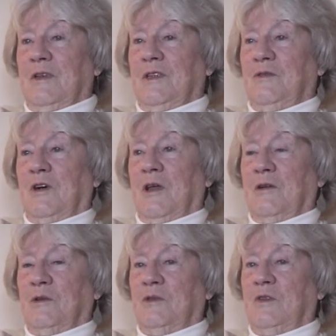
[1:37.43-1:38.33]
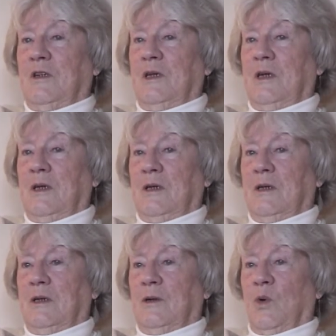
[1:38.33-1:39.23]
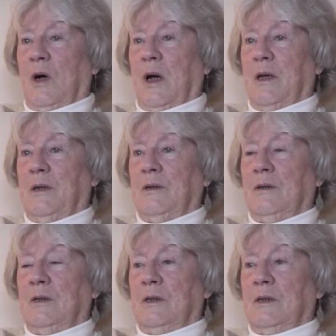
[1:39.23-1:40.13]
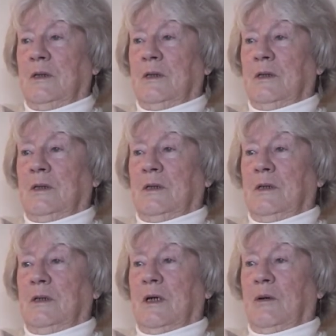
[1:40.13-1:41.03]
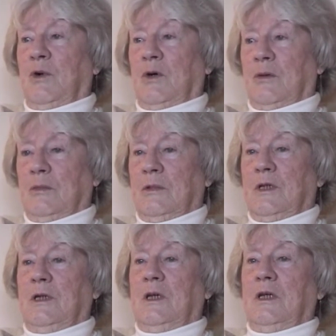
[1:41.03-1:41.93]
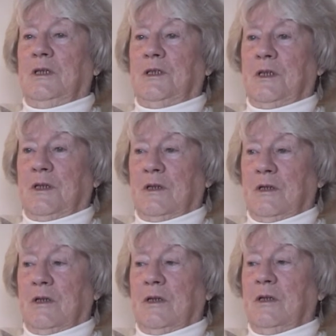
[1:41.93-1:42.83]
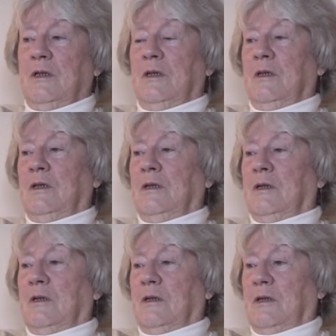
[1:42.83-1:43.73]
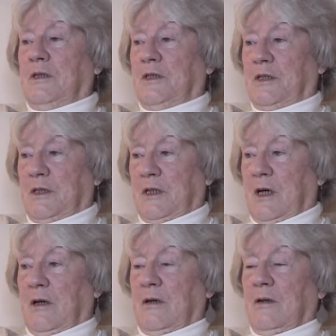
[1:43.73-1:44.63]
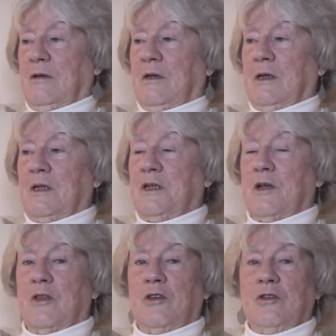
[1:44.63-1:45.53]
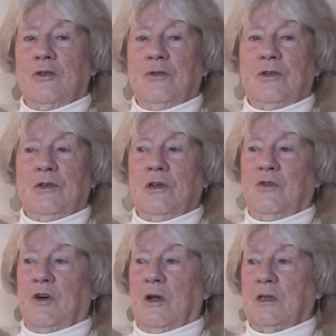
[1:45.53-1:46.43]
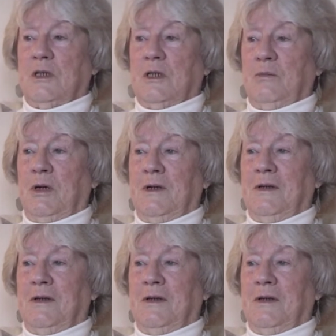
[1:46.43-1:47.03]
his father was very quiet. Come home, he'd eat his dinner, sit down to listen to the news, and he'd fall asleep.